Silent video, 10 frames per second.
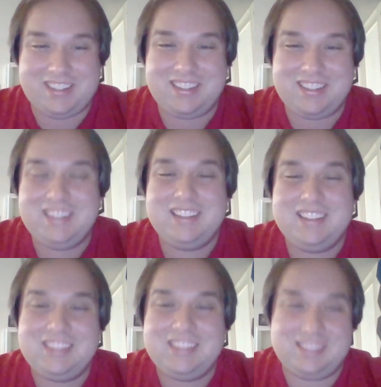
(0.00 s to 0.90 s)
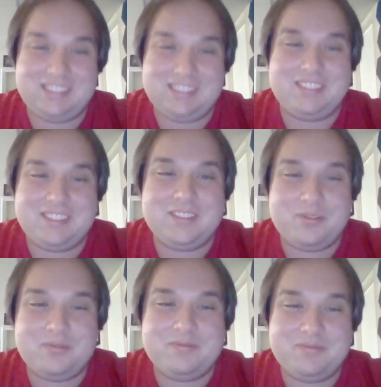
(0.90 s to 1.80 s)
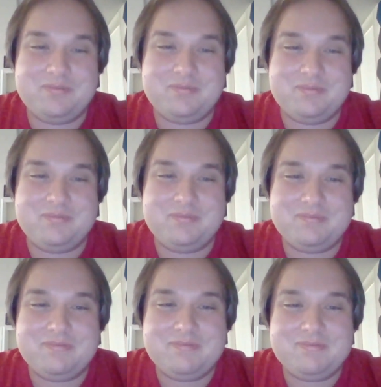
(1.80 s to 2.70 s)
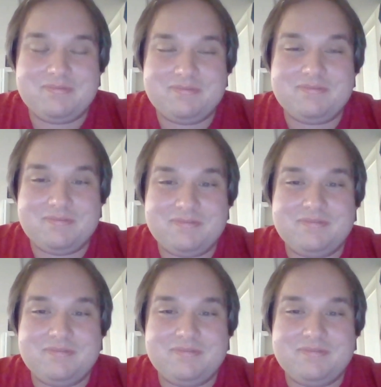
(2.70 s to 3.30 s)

This person isn't speaking.